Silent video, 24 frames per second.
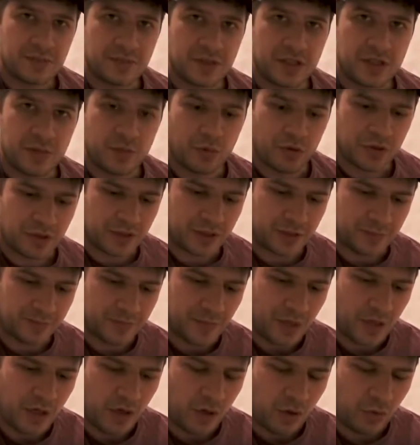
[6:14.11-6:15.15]
So
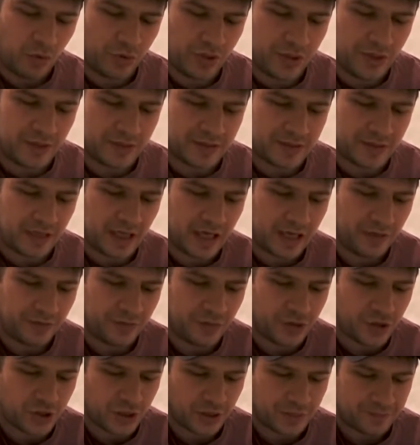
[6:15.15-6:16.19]
my trick
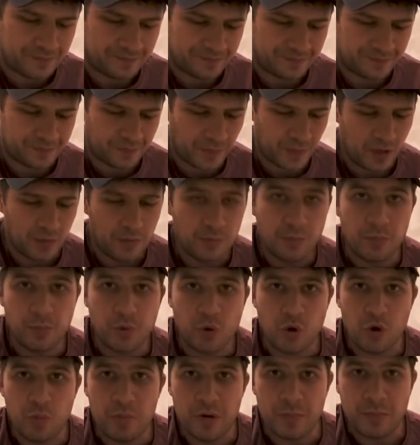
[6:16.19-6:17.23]
is that
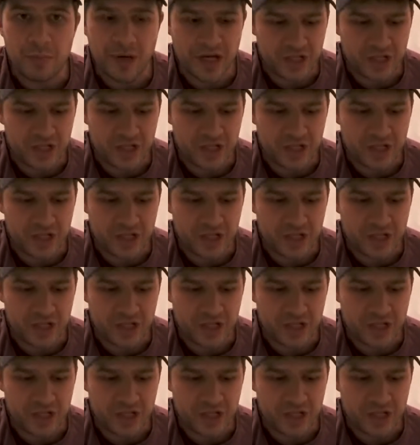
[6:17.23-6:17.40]
my